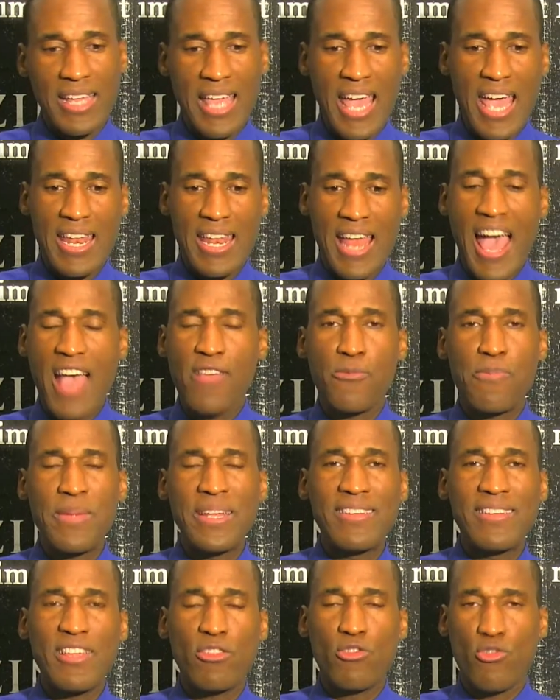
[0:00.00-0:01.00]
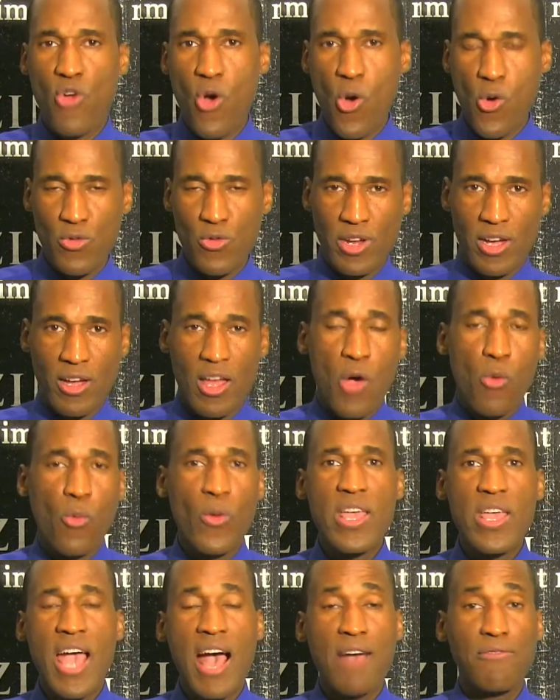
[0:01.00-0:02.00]
again has been dethroned.
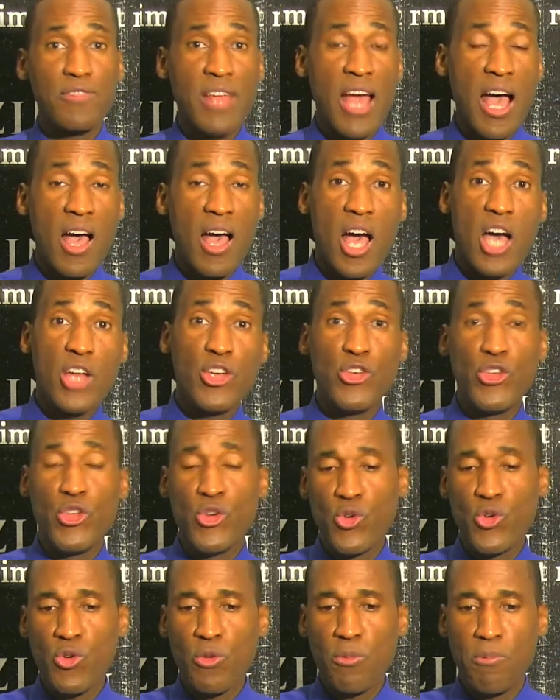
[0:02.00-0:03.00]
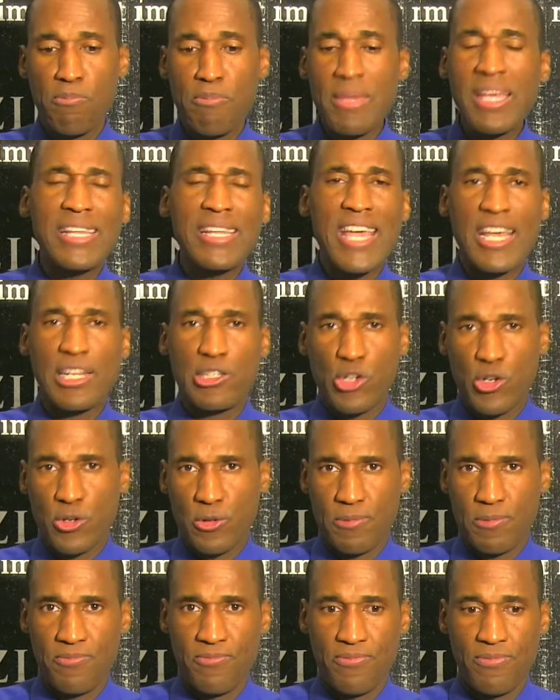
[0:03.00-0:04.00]
We have now a new
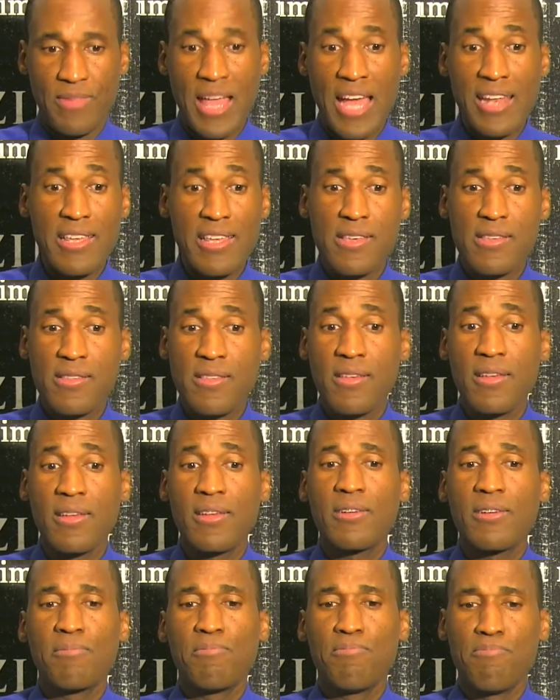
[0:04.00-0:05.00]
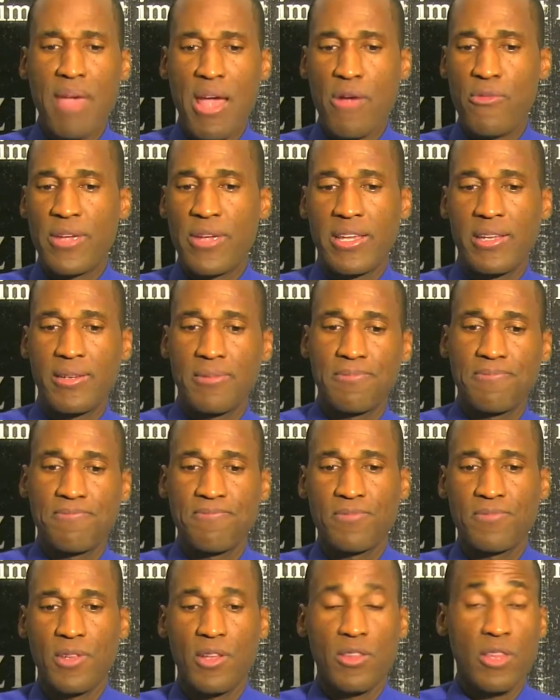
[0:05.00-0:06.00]
mediator. That is Mary
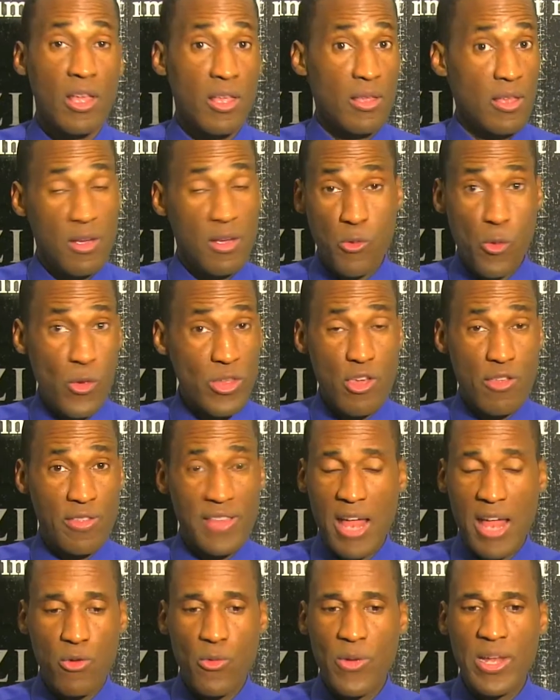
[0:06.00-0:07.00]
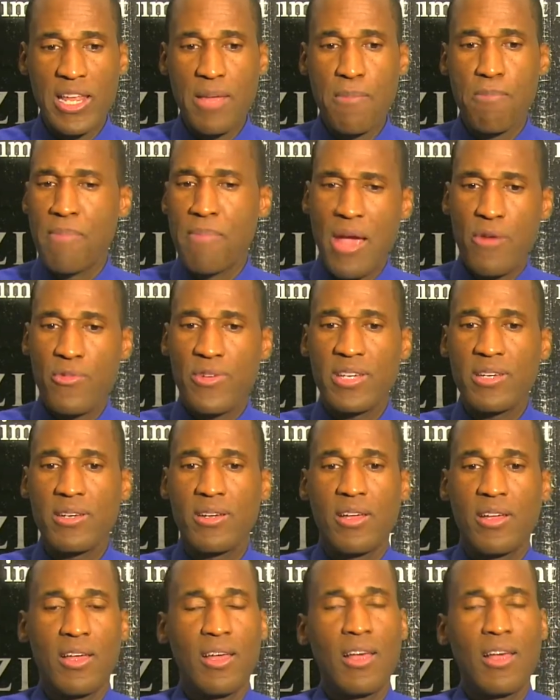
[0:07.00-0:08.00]
which is not really Mary?